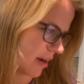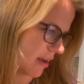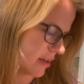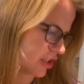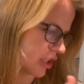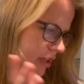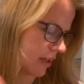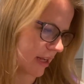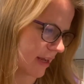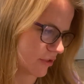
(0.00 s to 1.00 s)
she
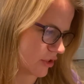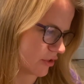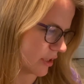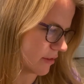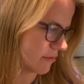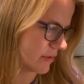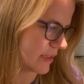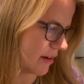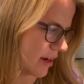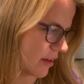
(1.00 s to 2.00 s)
couldn't have children.
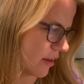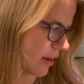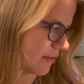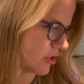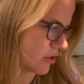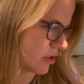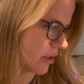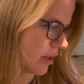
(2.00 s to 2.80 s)
Sarai couldn't have children.